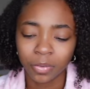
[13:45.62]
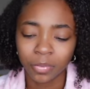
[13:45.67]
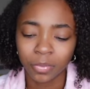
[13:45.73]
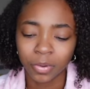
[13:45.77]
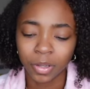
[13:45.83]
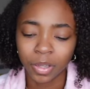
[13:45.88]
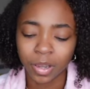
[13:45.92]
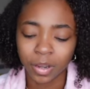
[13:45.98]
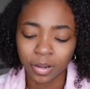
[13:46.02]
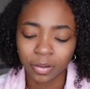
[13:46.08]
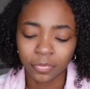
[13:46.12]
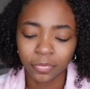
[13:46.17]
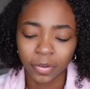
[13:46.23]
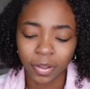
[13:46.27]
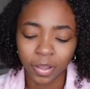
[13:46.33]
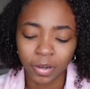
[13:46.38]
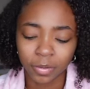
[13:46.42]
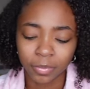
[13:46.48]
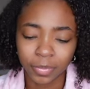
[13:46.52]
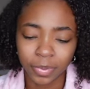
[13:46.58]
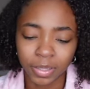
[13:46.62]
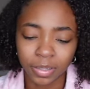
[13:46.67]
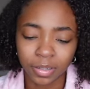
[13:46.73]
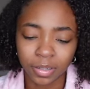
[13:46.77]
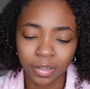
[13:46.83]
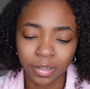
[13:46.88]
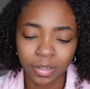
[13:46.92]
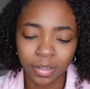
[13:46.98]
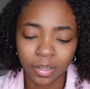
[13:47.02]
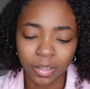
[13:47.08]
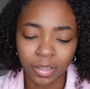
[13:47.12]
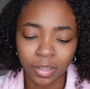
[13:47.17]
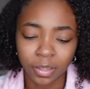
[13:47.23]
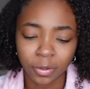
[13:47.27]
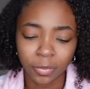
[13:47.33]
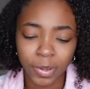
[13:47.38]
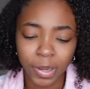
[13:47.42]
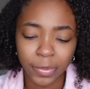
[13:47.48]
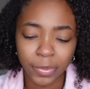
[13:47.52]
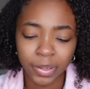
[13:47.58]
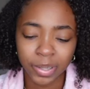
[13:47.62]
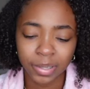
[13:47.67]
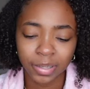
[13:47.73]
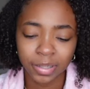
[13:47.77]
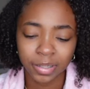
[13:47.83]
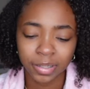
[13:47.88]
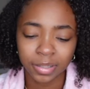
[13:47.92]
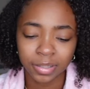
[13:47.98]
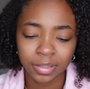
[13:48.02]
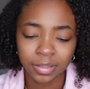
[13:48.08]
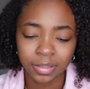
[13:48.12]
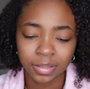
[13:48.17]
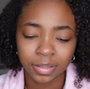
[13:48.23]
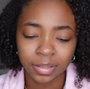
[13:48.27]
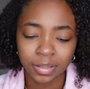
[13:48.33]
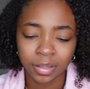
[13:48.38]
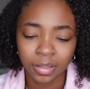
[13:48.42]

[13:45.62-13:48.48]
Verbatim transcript: where y'all can follow me and hear my playlist.